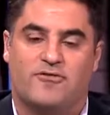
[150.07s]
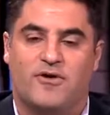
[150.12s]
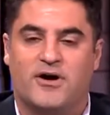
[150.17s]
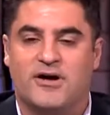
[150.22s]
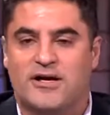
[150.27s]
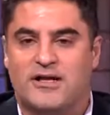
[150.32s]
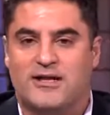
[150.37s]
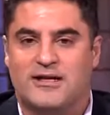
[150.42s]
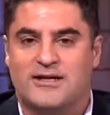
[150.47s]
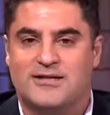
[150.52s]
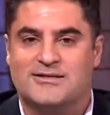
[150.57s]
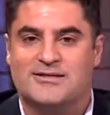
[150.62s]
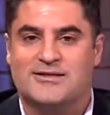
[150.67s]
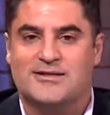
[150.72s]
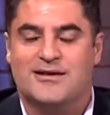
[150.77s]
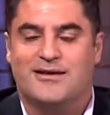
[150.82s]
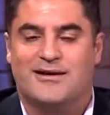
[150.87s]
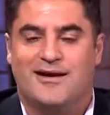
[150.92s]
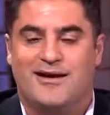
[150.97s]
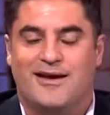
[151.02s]
right? Funding
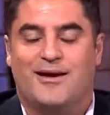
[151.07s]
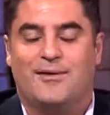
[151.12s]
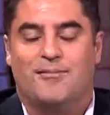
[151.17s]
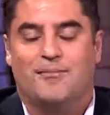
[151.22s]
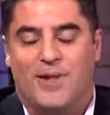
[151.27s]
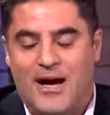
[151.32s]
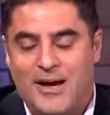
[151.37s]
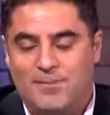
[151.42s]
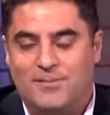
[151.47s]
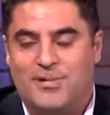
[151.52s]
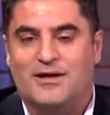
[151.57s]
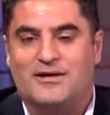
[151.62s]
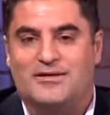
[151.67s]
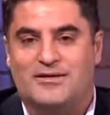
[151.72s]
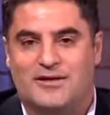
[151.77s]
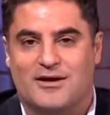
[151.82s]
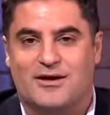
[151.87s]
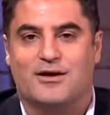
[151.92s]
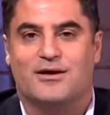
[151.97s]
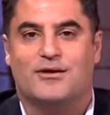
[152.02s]
this, it might
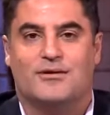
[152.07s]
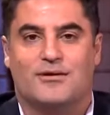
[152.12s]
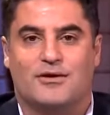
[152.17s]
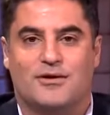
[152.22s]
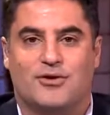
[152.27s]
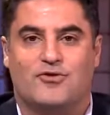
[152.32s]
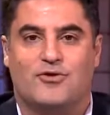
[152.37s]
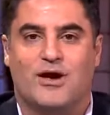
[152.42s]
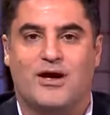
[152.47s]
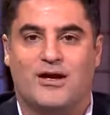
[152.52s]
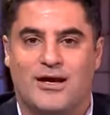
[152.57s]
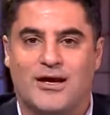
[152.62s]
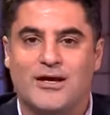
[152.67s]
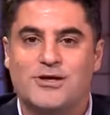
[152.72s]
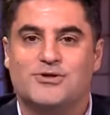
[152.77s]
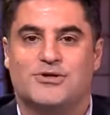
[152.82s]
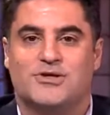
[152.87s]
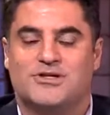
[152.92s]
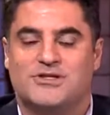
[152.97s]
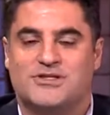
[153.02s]
be to their great
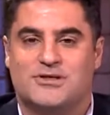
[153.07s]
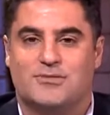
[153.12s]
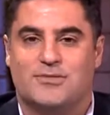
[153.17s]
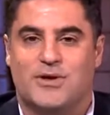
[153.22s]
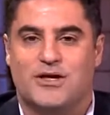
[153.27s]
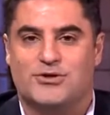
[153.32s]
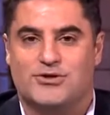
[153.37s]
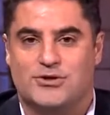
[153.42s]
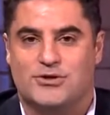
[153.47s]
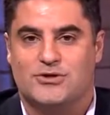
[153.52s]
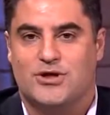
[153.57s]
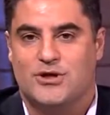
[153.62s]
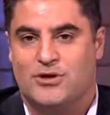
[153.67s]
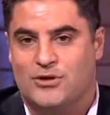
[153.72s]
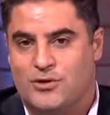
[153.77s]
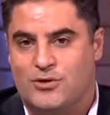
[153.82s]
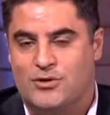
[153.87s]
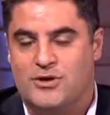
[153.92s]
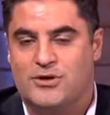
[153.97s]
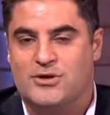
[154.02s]
interest to make sure
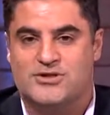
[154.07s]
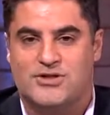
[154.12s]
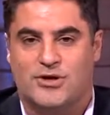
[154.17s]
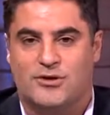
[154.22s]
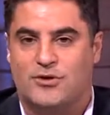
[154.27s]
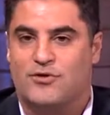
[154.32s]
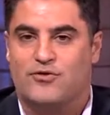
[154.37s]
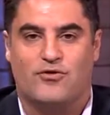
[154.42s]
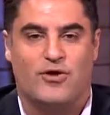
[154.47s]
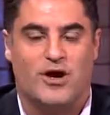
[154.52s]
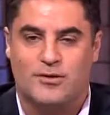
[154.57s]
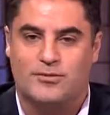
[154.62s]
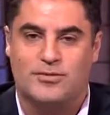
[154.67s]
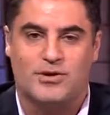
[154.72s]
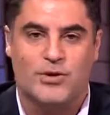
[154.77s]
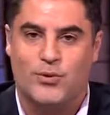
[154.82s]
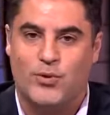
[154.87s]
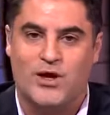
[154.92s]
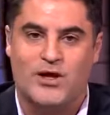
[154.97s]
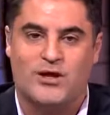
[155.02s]
that unions are
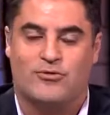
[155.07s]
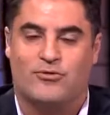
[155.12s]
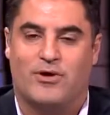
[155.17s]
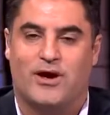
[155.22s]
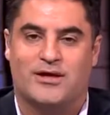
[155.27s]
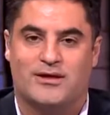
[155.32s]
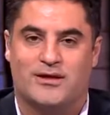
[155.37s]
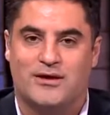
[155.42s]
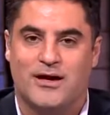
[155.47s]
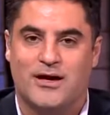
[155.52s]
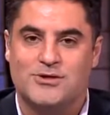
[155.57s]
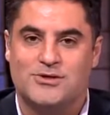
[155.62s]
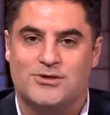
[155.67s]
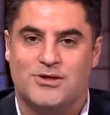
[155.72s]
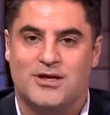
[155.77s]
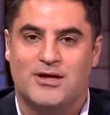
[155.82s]
incredibly weak throughout the